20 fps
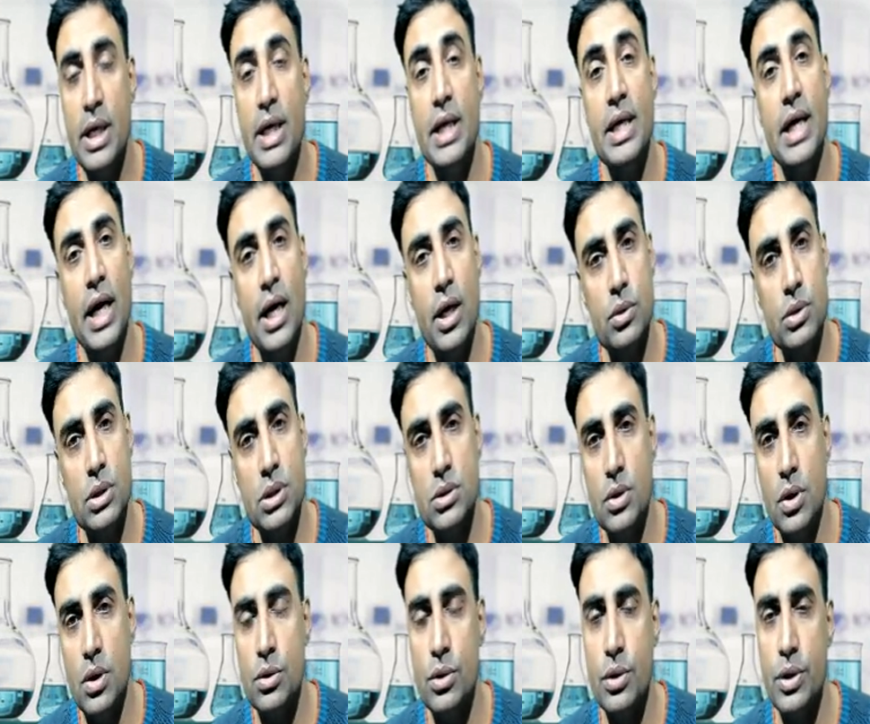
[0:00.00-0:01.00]
In halogens
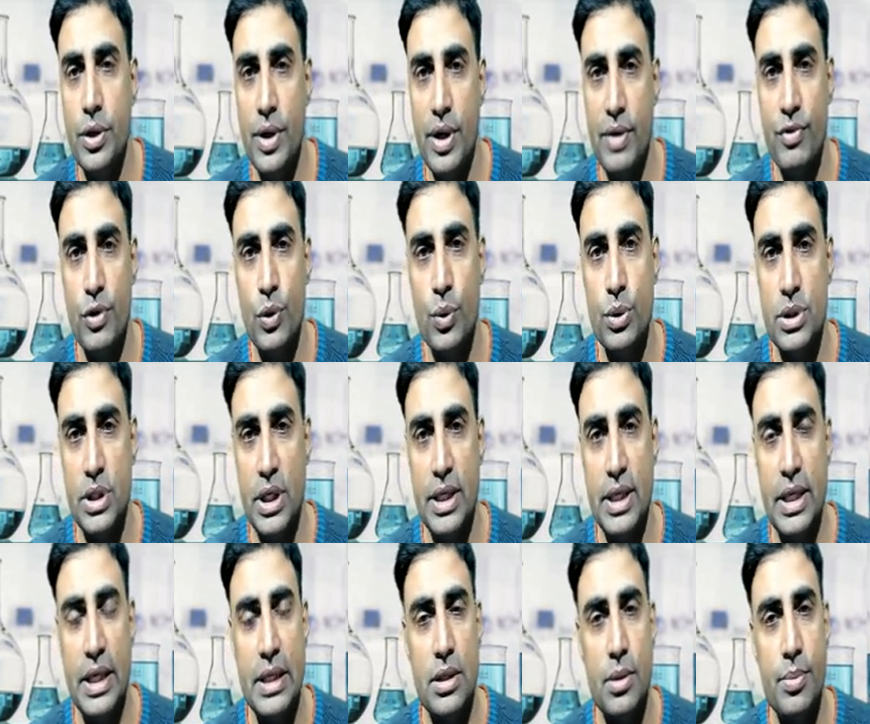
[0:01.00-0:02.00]
also you have used it
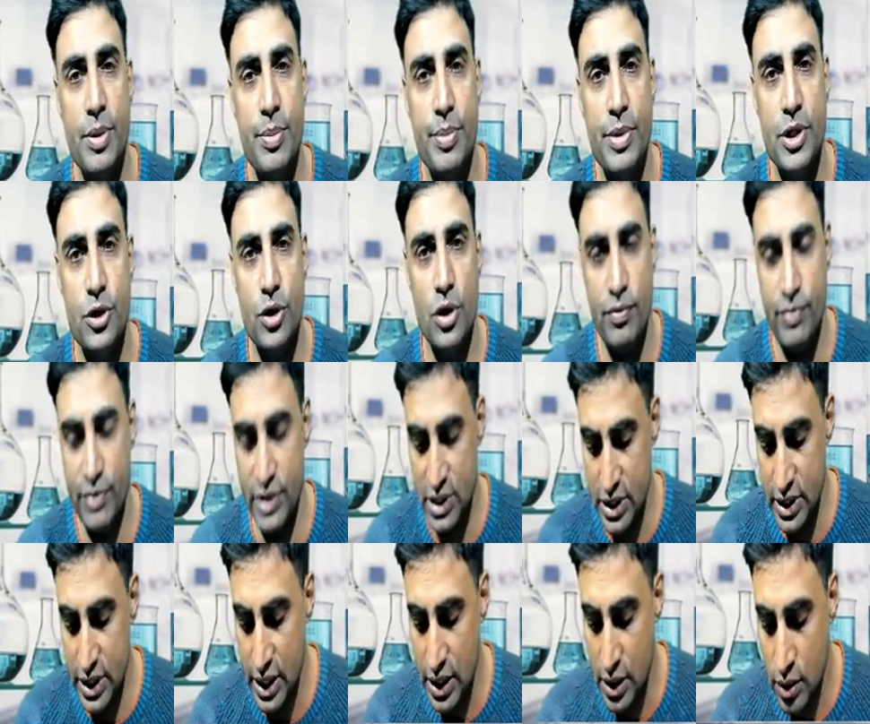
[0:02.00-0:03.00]
in the preparation of
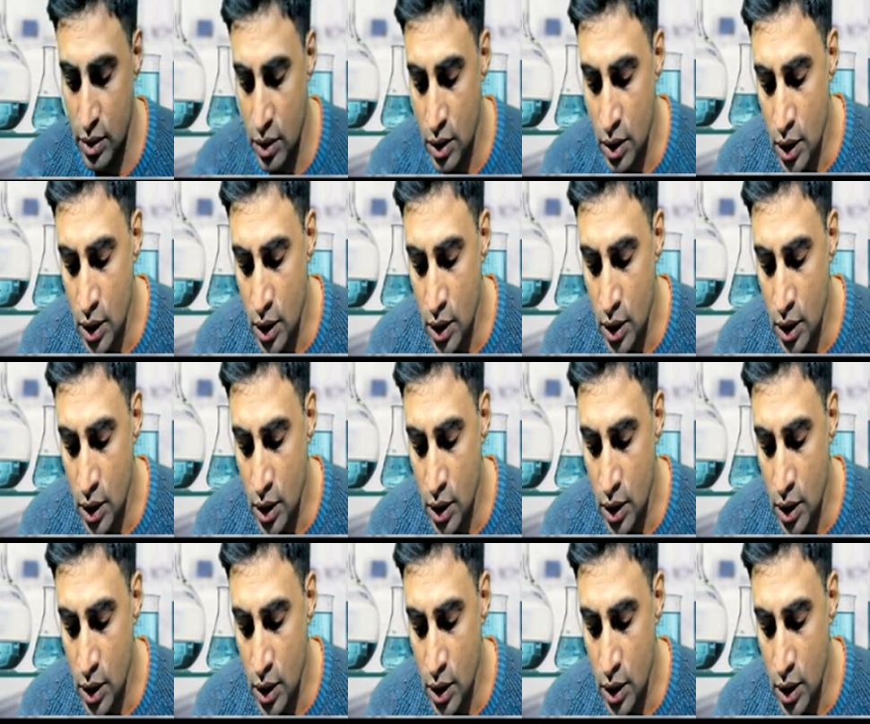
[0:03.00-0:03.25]
HCl.